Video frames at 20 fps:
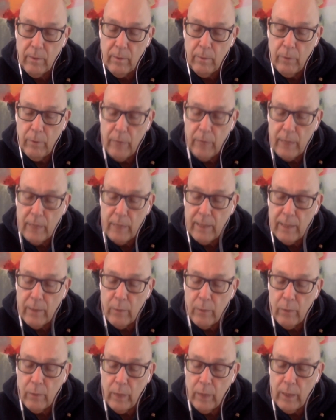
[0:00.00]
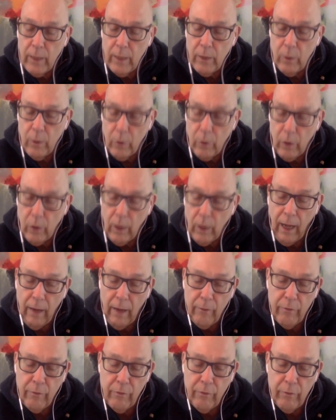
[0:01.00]
But is that really your
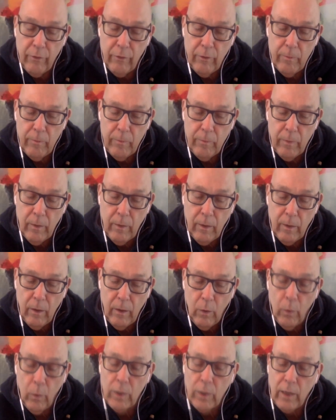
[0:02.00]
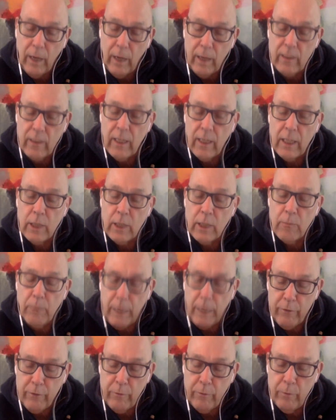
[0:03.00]
life? Or what others
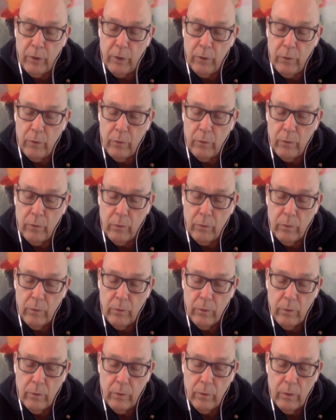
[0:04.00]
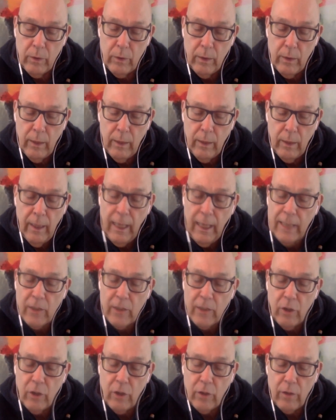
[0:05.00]
expect from you?
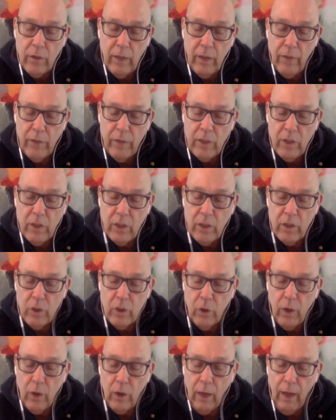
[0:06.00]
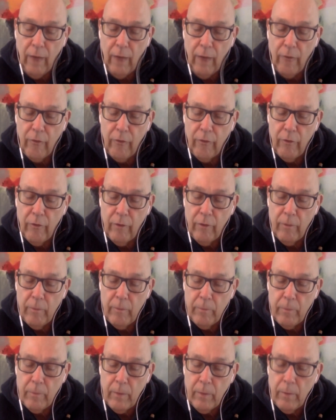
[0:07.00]
It's not, if it's not your life,
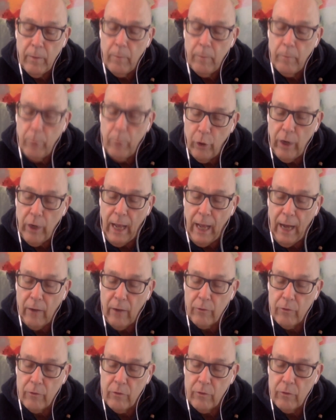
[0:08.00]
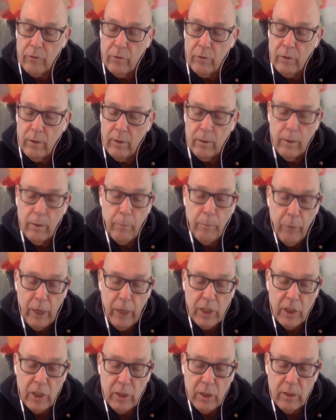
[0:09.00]
burnout,
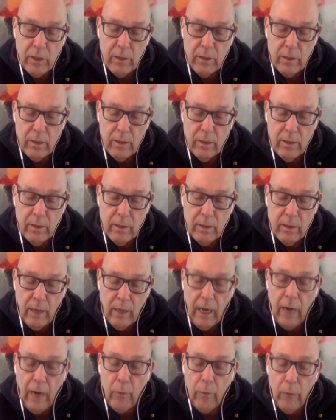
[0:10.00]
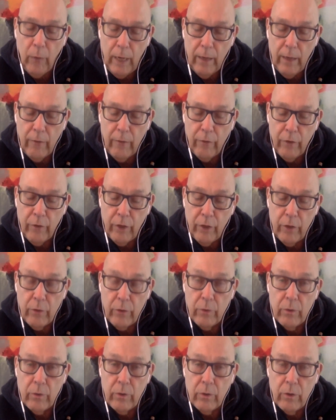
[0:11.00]
depression are waiting for
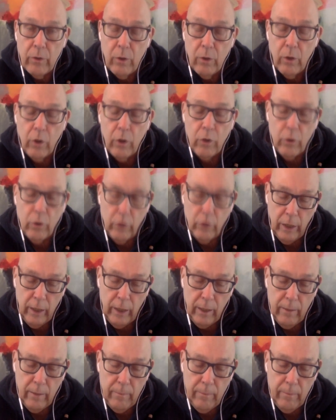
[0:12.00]
you on a corner.